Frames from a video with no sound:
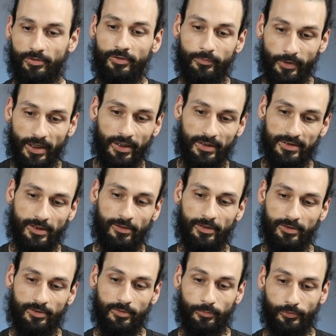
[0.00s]
And the reality is the
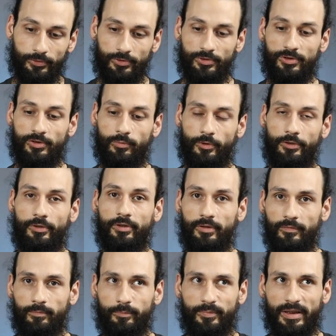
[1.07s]
collector boosters is where you're
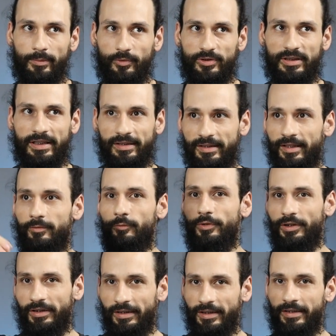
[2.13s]
going to be able to get that
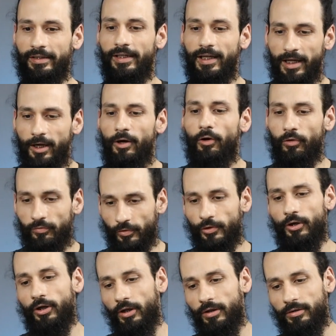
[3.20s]
really like
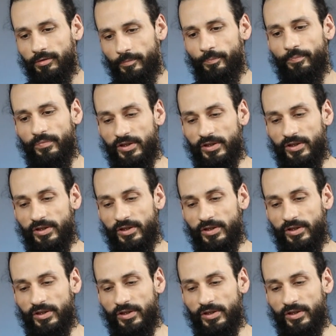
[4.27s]
overall,